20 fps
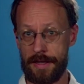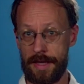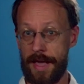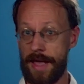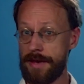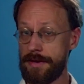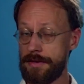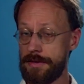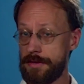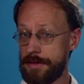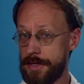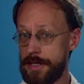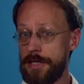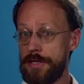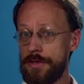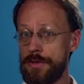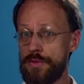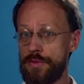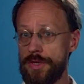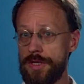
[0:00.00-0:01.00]
And the
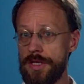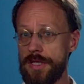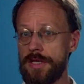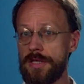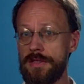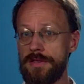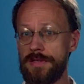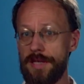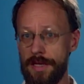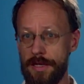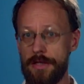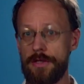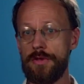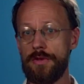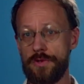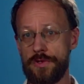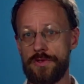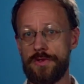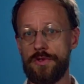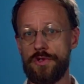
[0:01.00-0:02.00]
EU really
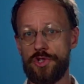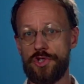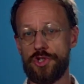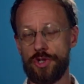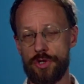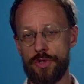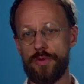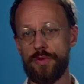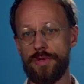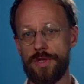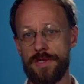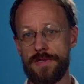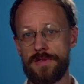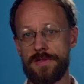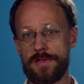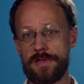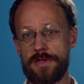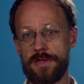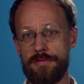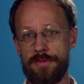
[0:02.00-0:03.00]
continues to show
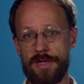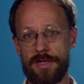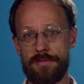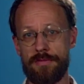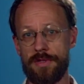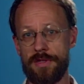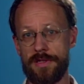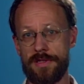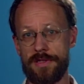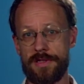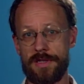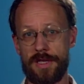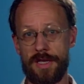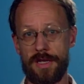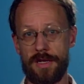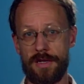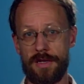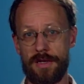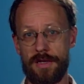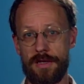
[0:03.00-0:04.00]
this commitment
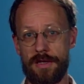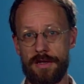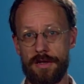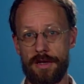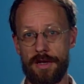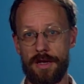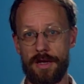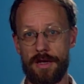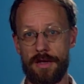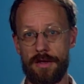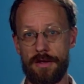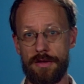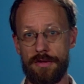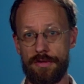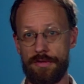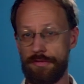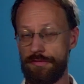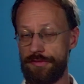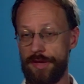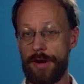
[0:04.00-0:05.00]
in
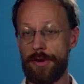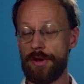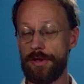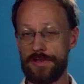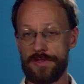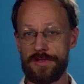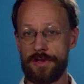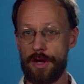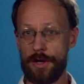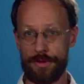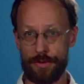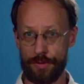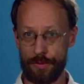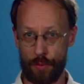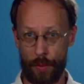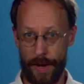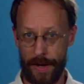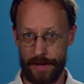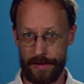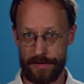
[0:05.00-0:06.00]
various other
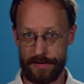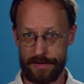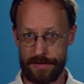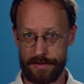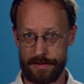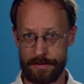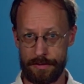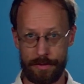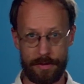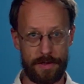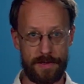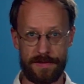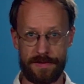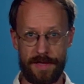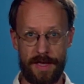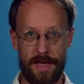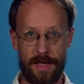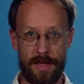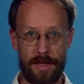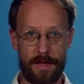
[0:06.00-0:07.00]
ways to this
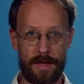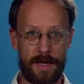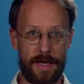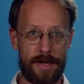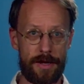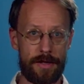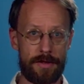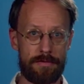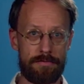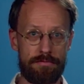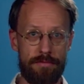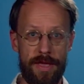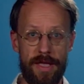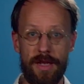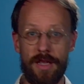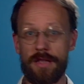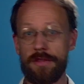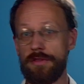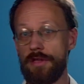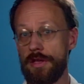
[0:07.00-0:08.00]
day. And it
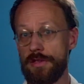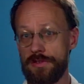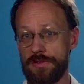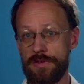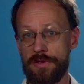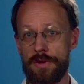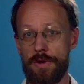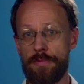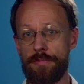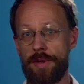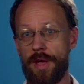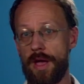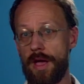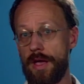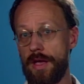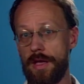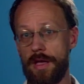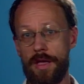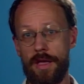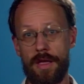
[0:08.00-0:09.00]
mainly does so
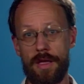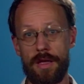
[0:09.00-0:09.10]
by